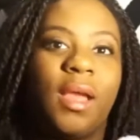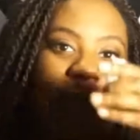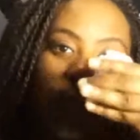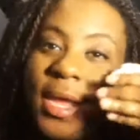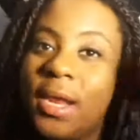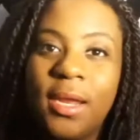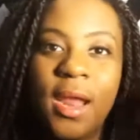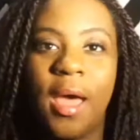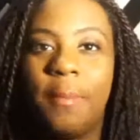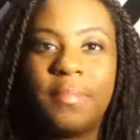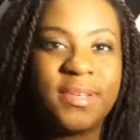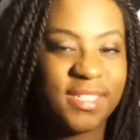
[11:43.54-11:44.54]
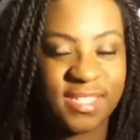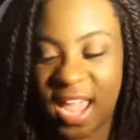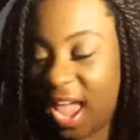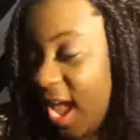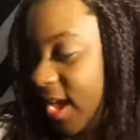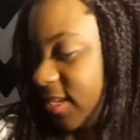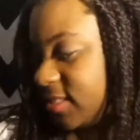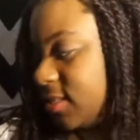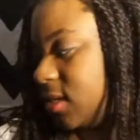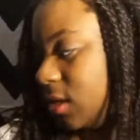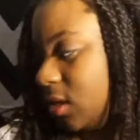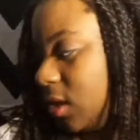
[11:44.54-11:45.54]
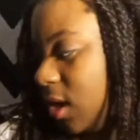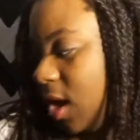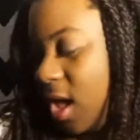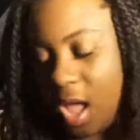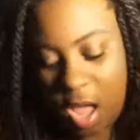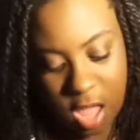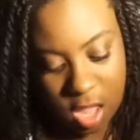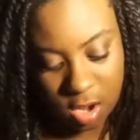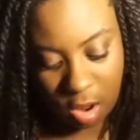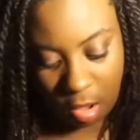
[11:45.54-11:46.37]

Cleaning up mistakes and